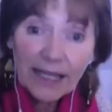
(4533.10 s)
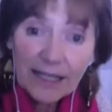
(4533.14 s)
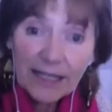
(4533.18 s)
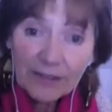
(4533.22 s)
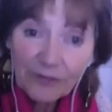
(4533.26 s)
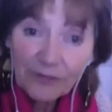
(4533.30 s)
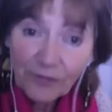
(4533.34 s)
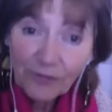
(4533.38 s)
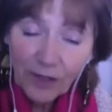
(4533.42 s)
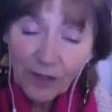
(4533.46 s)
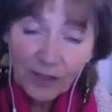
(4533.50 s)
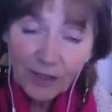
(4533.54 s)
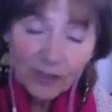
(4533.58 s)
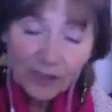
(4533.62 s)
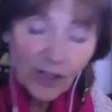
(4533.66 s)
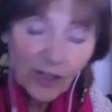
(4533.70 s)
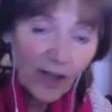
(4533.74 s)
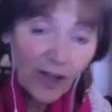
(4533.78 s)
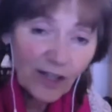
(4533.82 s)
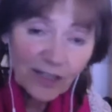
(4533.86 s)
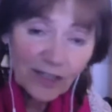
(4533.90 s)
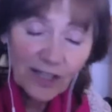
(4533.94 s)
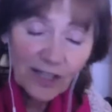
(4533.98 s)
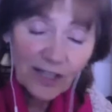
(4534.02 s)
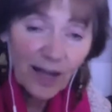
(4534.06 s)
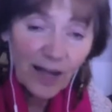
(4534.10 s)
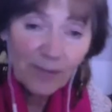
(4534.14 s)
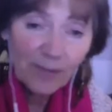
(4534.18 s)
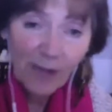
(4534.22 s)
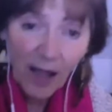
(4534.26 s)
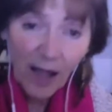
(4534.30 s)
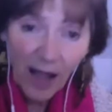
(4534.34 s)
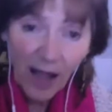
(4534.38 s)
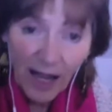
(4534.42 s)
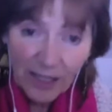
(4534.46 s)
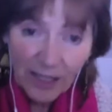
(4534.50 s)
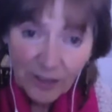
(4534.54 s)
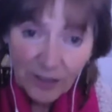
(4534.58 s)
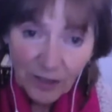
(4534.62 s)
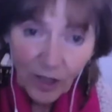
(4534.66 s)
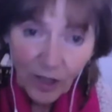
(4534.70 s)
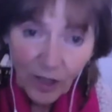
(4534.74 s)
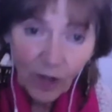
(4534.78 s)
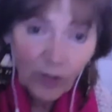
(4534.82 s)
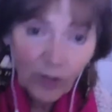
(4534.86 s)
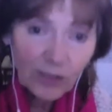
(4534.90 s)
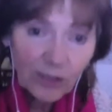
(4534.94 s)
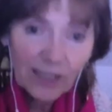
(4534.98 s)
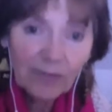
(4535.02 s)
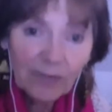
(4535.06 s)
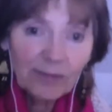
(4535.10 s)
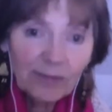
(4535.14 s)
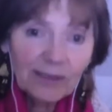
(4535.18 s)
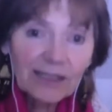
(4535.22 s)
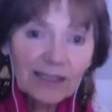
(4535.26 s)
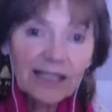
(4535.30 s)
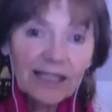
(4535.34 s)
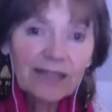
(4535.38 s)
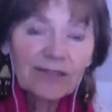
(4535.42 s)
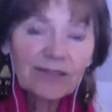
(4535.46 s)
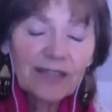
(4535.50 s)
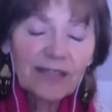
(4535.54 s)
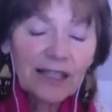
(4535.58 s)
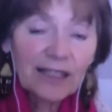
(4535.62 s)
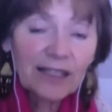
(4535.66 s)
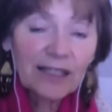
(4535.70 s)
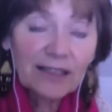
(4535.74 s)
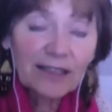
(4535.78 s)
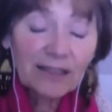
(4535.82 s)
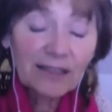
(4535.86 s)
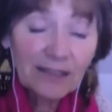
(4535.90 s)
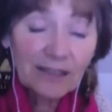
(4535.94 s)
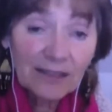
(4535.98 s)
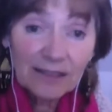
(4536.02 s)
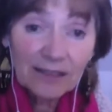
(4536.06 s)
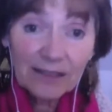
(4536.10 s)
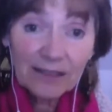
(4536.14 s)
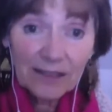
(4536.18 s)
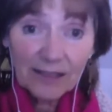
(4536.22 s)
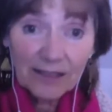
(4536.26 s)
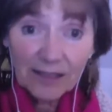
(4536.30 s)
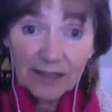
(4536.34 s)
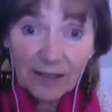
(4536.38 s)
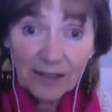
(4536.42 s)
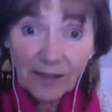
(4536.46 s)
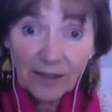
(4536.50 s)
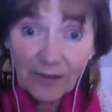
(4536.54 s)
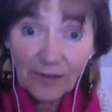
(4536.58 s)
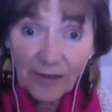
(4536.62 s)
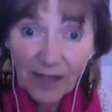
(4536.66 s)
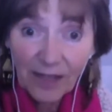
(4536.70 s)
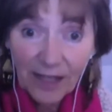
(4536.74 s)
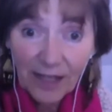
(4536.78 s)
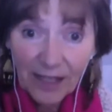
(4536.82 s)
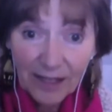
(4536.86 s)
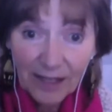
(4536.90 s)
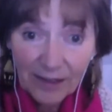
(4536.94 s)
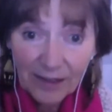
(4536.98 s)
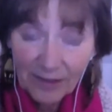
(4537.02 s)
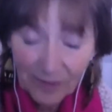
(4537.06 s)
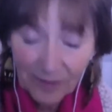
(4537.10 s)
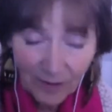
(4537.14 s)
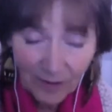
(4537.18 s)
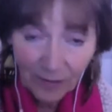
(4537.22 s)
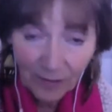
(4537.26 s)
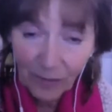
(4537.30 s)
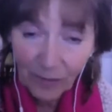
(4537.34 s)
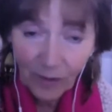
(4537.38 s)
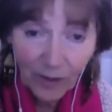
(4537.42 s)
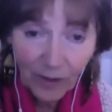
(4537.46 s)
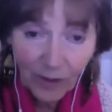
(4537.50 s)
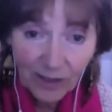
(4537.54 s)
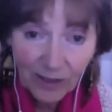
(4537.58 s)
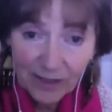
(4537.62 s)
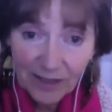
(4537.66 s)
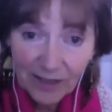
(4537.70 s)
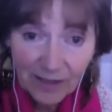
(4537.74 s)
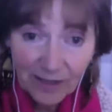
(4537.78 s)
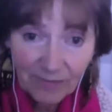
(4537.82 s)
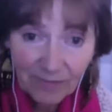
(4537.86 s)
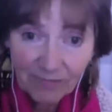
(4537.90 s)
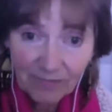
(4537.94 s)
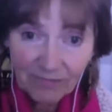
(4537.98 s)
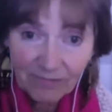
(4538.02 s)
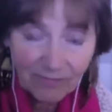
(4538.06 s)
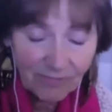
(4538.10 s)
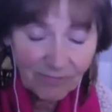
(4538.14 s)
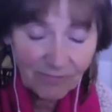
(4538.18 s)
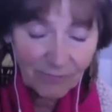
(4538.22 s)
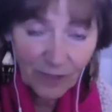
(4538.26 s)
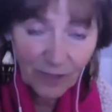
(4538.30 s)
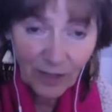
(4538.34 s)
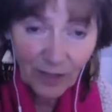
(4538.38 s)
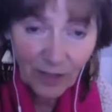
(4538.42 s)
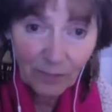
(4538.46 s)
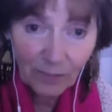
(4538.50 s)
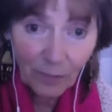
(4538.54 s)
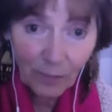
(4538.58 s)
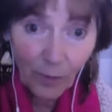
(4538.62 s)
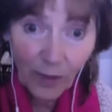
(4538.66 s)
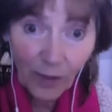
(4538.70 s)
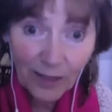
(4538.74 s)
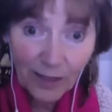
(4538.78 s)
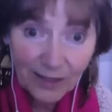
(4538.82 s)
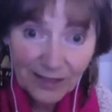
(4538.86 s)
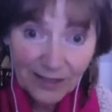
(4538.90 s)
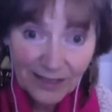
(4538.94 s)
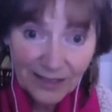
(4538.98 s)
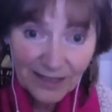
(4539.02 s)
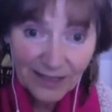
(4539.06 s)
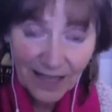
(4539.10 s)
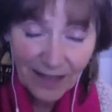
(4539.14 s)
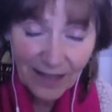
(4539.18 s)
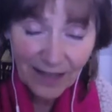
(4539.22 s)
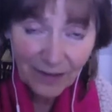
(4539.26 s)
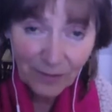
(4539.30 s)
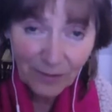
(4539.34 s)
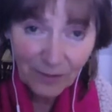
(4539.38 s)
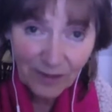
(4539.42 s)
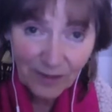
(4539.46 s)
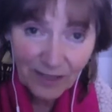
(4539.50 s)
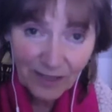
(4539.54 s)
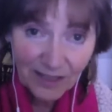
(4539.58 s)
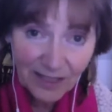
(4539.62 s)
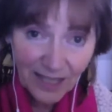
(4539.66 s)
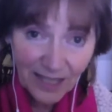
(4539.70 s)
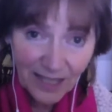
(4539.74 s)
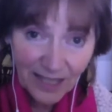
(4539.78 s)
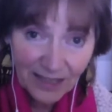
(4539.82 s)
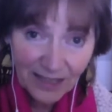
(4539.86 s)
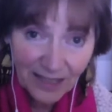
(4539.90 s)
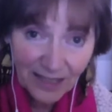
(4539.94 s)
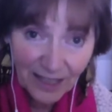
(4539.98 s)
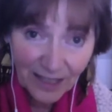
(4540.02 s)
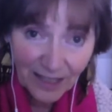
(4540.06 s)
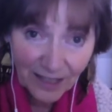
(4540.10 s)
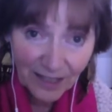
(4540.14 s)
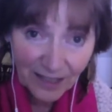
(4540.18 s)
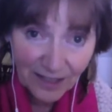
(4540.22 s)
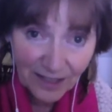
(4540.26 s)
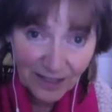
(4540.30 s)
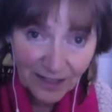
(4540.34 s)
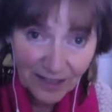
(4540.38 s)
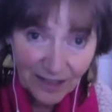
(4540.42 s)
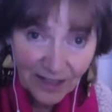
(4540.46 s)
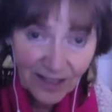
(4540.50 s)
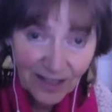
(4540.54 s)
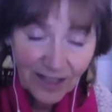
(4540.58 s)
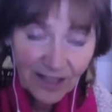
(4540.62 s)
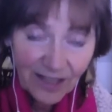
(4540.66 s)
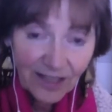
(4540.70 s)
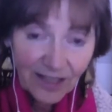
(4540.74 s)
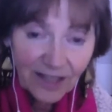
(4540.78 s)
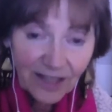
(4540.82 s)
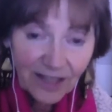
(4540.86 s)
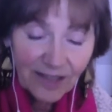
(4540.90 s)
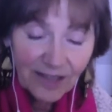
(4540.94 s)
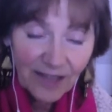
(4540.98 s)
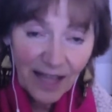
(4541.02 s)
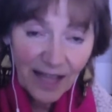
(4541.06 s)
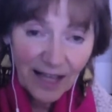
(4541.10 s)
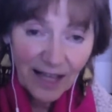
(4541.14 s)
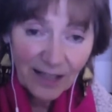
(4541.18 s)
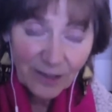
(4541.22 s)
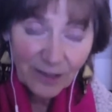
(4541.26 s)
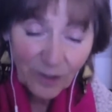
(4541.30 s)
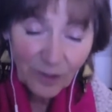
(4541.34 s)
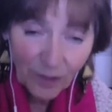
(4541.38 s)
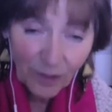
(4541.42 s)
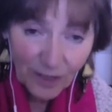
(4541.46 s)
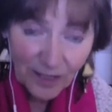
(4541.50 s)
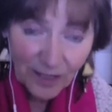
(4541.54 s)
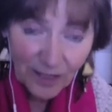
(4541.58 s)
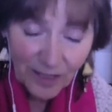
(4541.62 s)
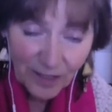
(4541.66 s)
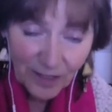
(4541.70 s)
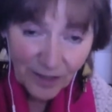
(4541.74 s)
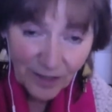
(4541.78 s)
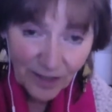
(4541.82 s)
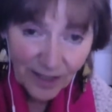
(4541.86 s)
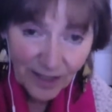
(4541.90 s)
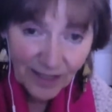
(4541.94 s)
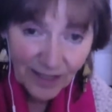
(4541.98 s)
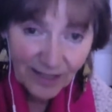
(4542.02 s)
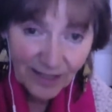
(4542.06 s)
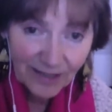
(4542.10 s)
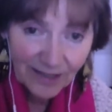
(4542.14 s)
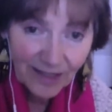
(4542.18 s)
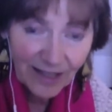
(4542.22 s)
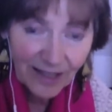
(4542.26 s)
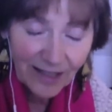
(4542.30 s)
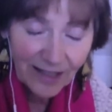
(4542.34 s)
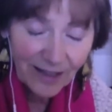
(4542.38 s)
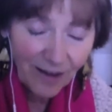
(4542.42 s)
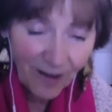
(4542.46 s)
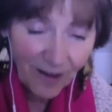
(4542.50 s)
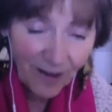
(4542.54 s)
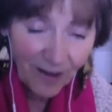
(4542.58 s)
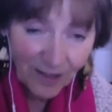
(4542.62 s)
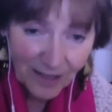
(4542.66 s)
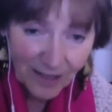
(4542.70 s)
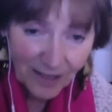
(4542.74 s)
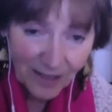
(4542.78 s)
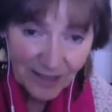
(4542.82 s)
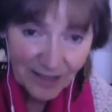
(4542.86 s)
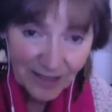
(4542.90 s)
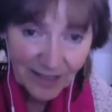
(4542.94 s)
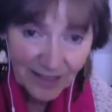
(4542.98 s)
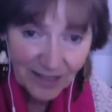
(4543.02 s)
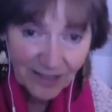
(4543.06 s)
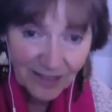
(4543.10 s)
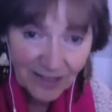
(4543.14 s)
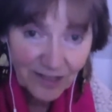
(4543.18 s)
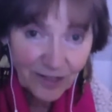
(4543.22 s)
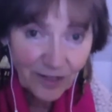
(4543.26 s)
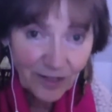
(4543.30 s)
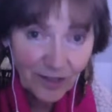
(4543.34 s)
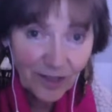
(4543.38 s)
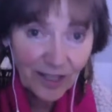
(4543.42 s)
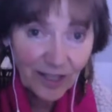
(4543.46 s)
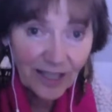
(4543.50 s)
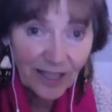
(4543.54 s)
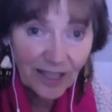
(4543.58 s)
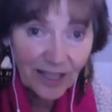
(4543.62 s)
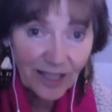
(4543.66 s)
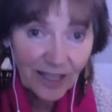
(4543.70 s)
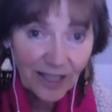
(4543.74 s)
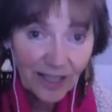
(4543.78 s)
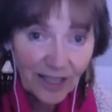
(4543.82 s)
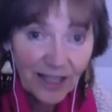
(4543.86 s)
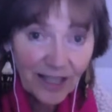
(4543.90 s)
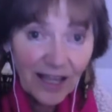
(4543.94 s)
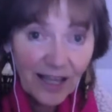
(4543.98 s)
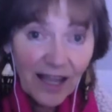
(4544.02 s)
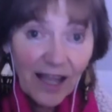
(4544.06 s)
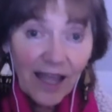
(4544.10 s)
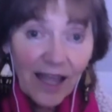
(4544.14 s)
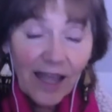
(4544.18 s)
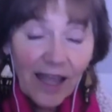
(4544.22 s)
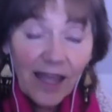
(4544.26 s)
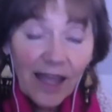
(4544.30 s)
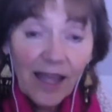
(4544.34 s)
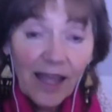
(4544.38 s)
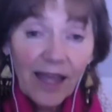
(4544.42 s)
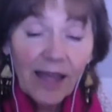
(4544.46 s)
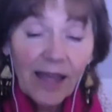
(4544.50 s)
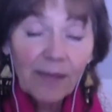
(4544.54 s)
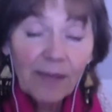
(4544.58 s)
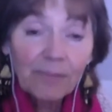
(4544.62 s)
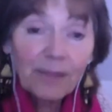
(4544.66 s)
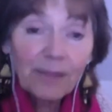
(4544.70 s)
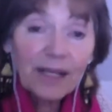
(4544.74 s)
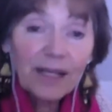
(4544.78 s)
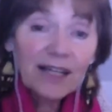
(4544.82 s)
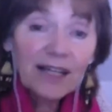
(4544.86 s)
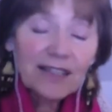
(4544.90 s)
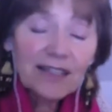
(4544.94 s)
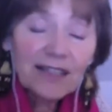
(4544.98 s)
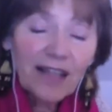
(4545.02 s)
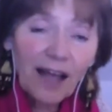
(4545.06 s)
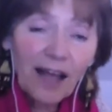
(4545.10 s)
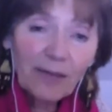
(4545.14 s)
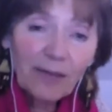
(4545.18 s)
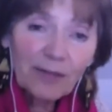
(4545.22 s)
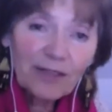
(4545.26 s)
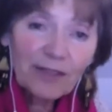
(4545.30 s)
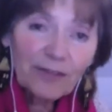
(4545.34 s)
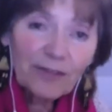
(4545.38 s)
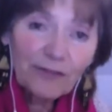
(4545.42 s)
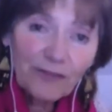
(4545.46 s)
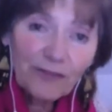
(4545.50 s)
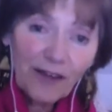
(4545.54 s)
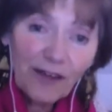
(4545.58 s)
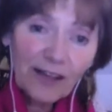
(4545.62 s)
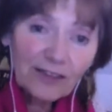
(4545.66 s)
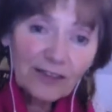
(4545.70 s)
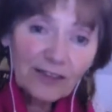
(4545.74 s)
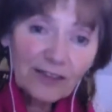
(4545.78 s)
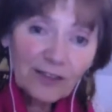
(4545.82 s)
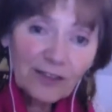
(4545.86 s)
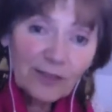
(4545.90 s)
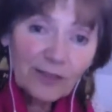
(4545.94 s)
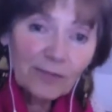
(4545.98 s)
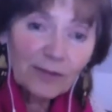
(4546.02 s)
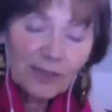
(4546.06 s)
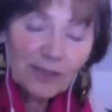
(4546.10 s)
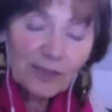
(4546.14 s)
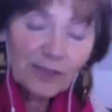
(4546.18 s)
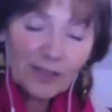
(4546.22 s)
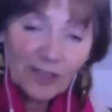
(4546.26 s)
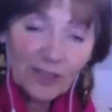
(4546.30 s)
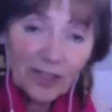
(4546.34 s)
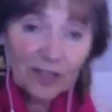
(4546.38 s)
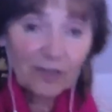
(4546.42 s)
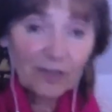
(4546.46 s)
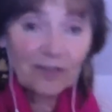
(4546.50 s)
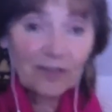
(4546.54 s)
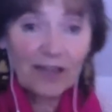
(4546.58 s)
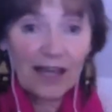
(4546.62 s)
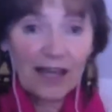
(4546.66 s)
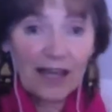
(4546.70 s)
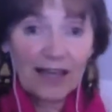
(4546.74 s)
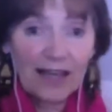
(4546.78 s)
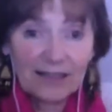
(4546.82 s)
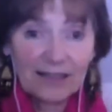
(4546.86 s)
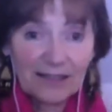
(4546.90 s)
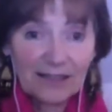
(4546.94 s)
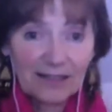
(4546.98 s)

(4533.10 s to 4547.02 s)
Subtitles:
for a long time, I totally believed in, the world is going to boil to death within 10 years. The Al Gore story, the hockey stick story, because I was vulnerable to that.